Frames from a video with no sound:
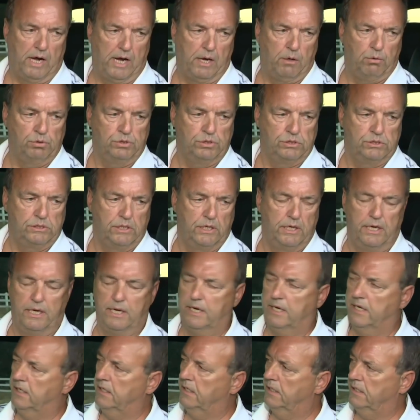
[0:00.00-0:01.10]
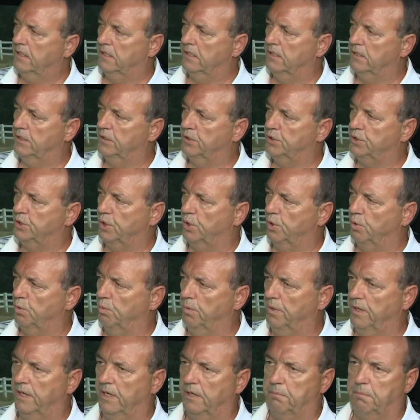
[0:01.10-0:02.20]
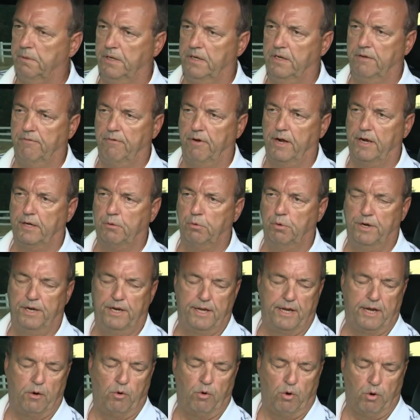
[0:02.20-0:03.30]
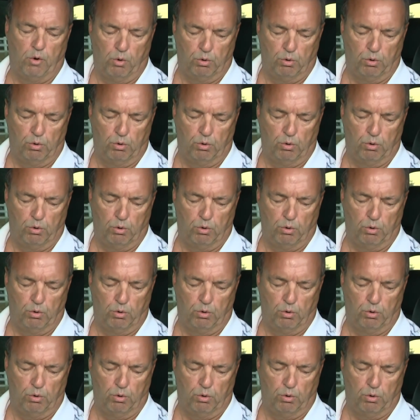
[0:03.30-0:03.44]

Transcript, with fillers: house, and uh, so we have been evacuating our